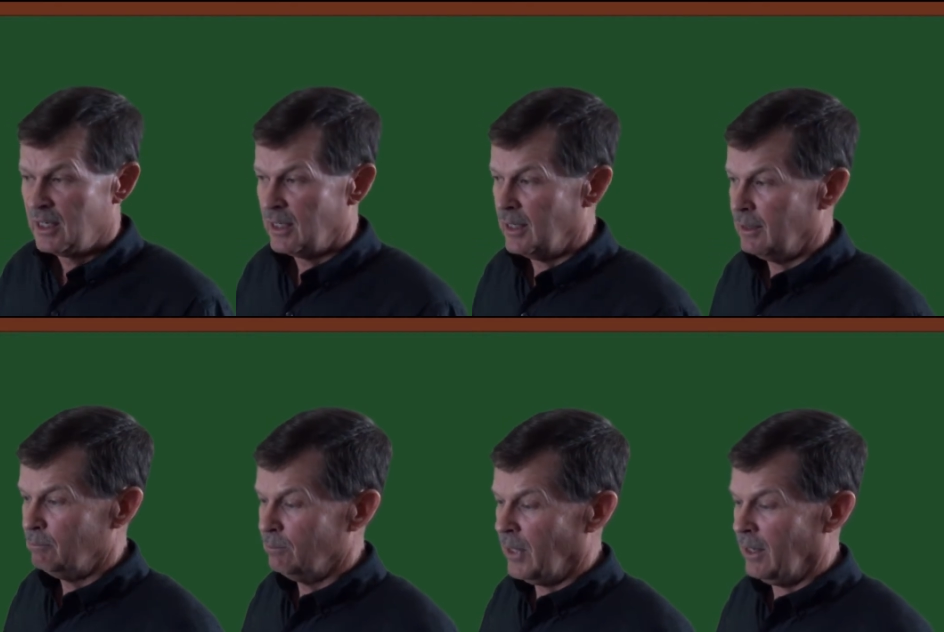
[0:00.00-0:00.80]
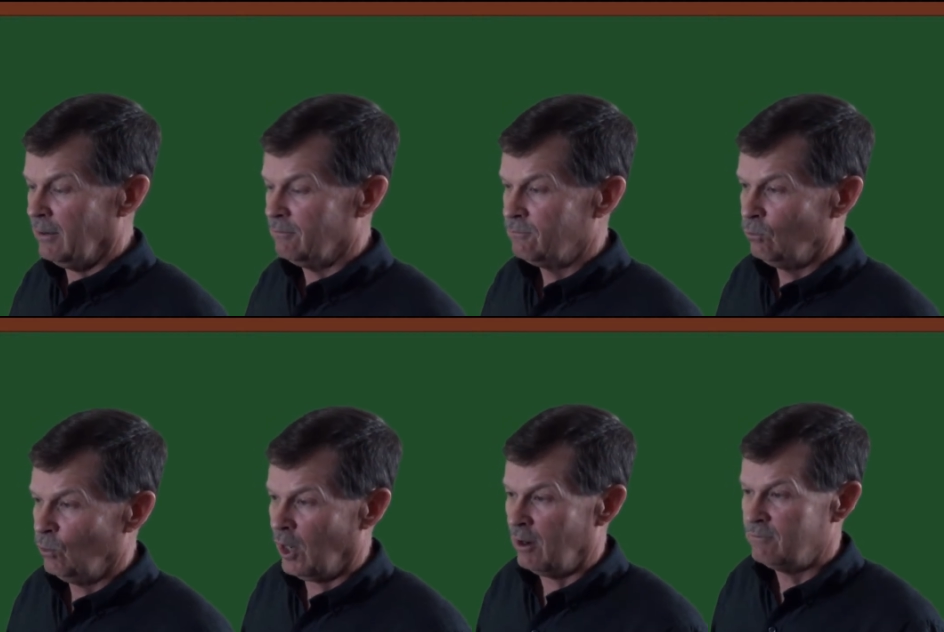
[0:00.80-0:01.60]
of
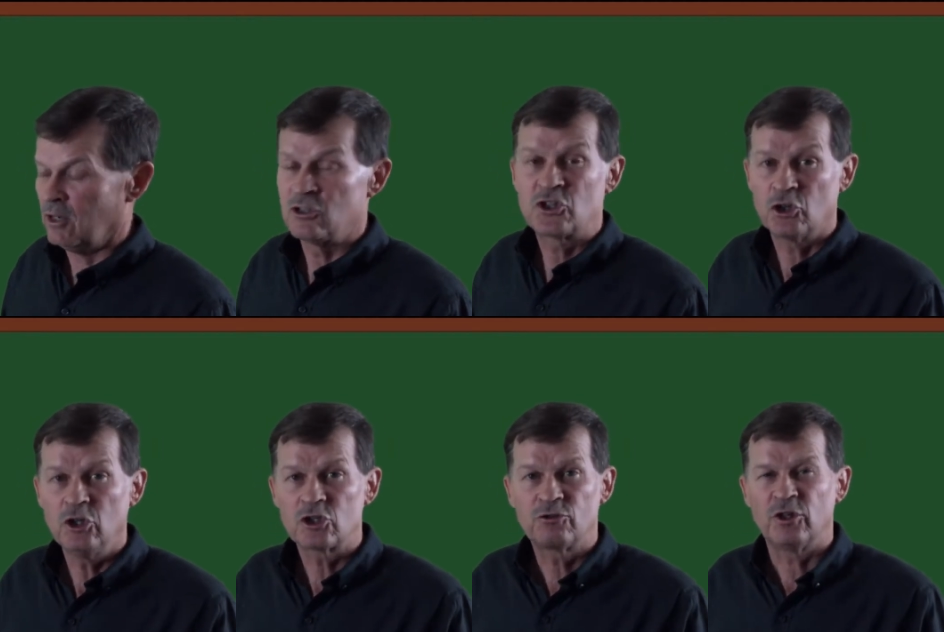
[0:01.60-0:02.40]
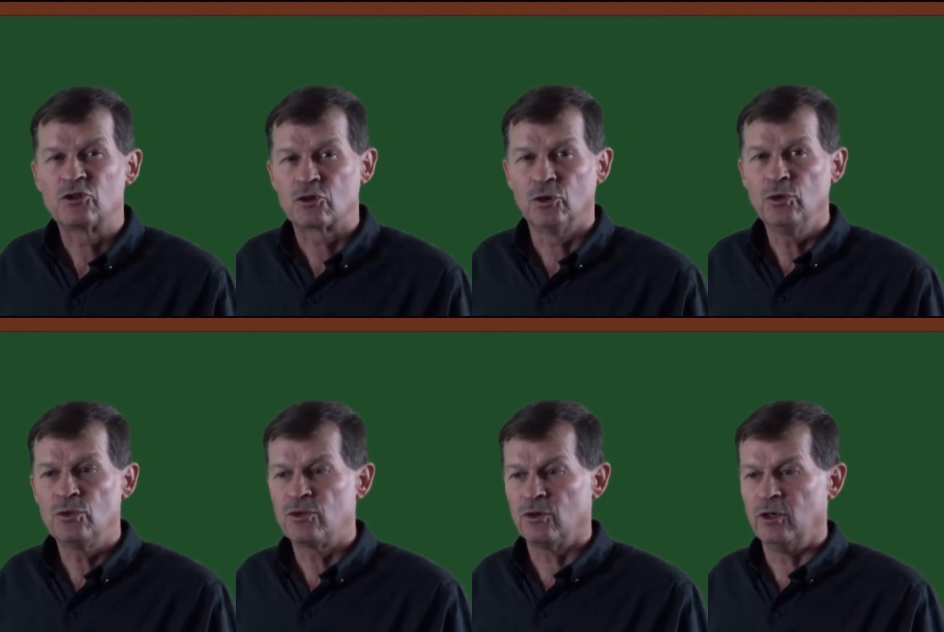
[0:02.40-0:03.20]
our search for
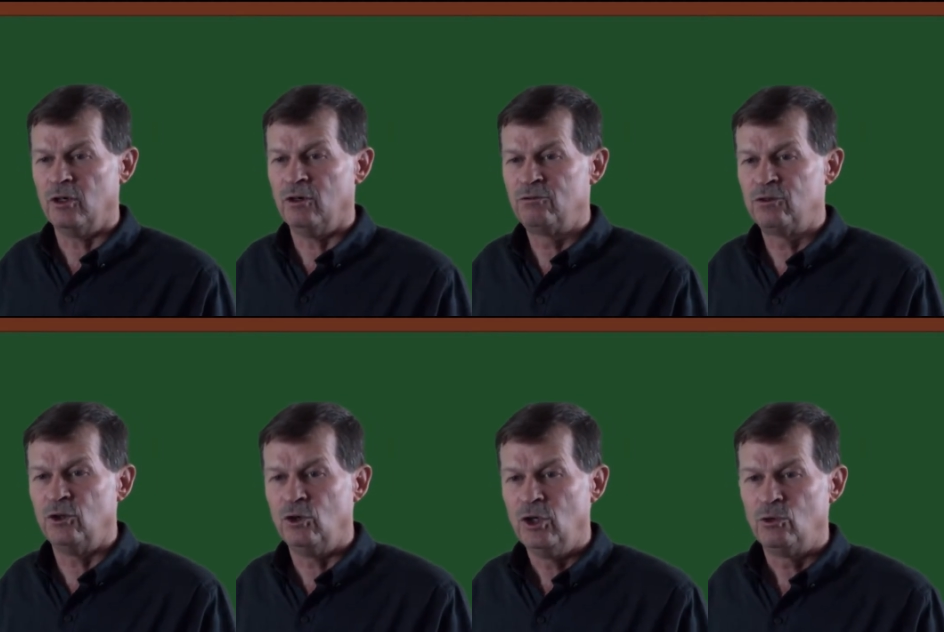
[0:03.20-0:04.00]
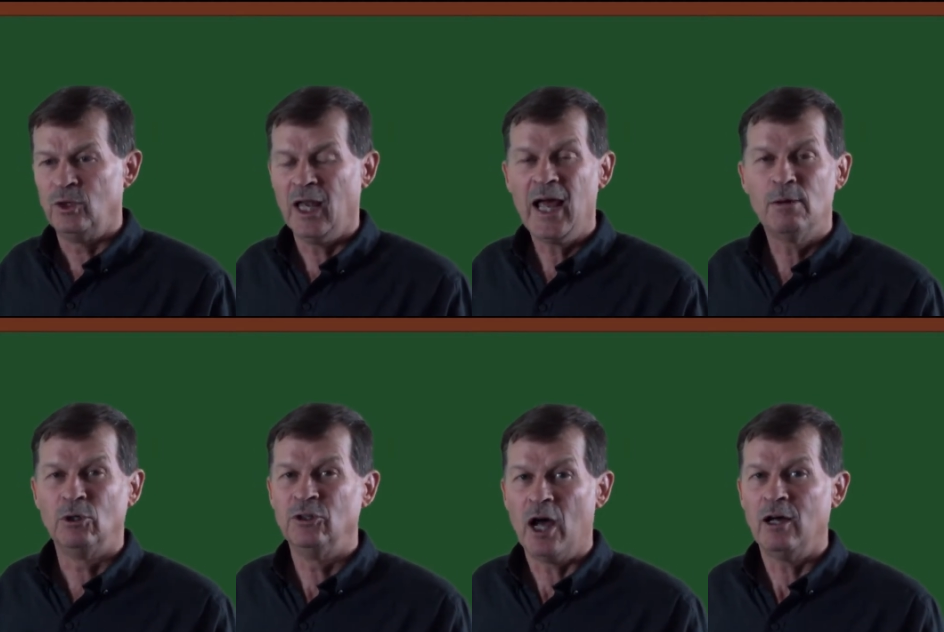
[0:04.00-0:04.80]
truth or for
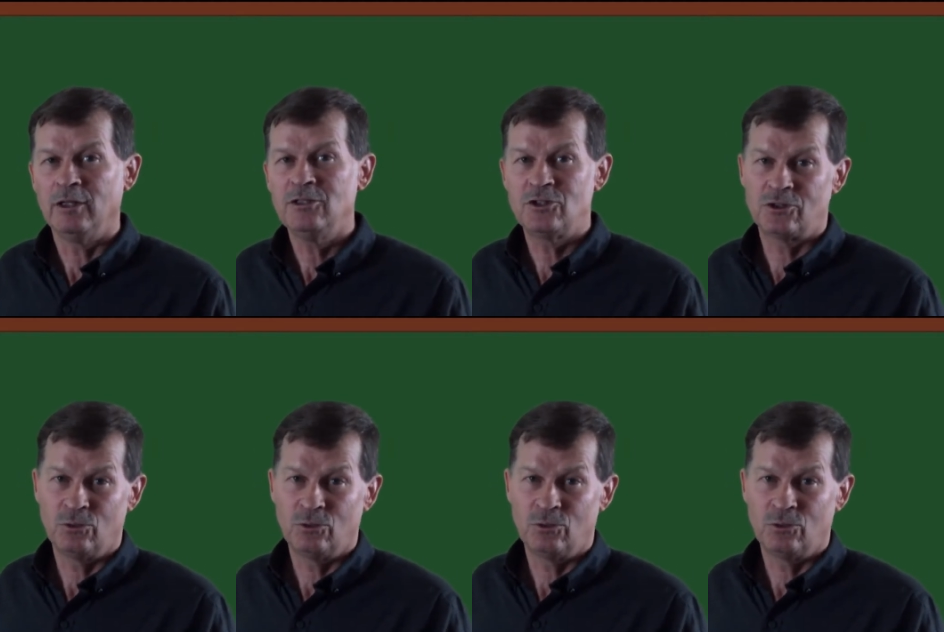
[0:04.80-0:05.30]
reliable knowledge,